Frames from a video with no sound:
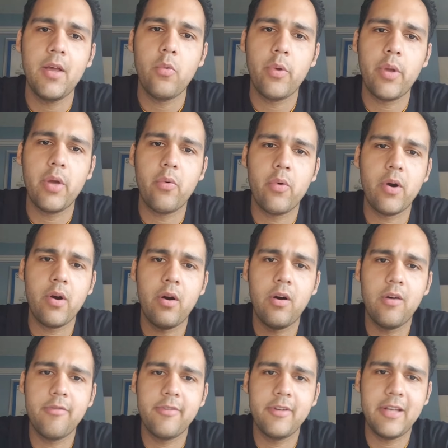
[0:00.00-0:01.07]
We were
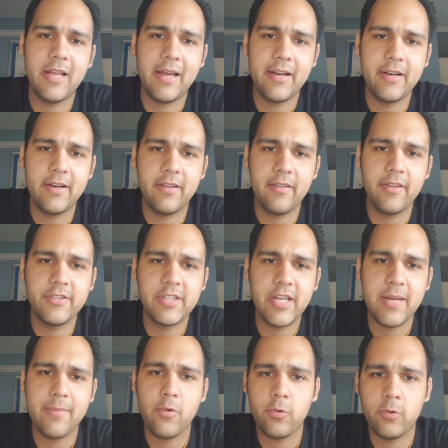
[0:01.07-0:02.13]
awful and the
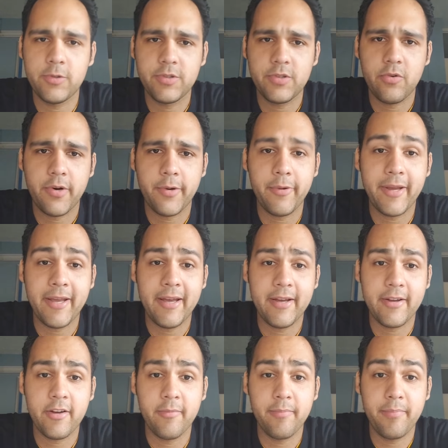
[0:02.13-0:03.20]
same old story. We
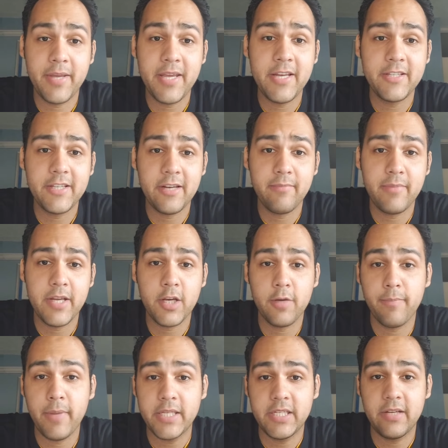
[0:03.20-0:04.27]
can't compete and be
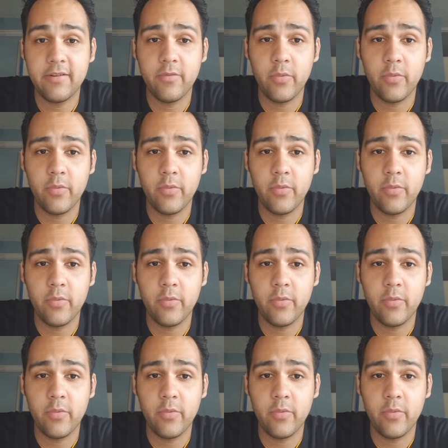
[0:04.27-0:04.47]
competitive.